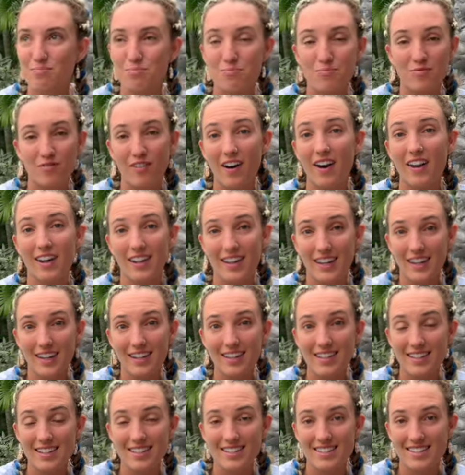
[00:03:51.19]
funny
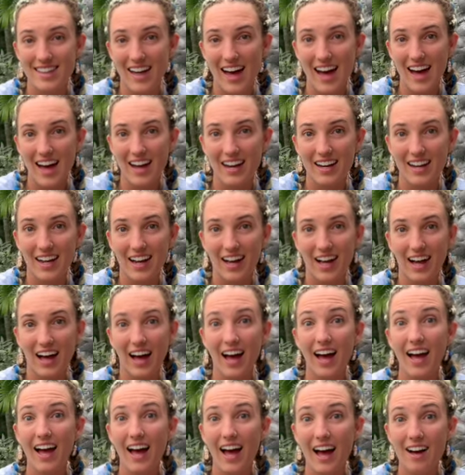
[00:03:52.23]
is that
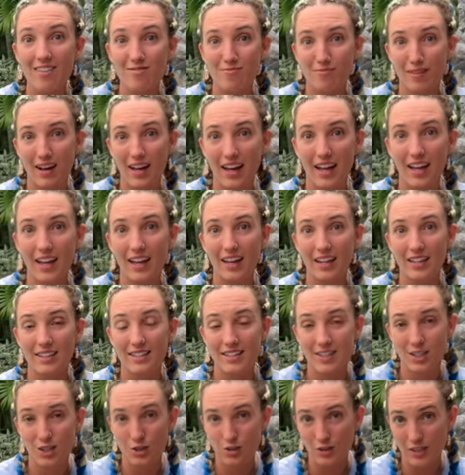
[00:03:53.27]
I have my
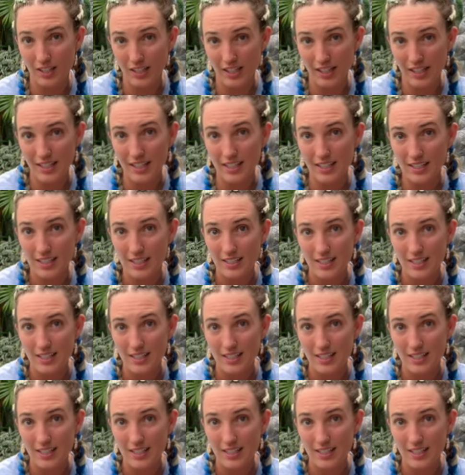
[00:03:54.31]
degree,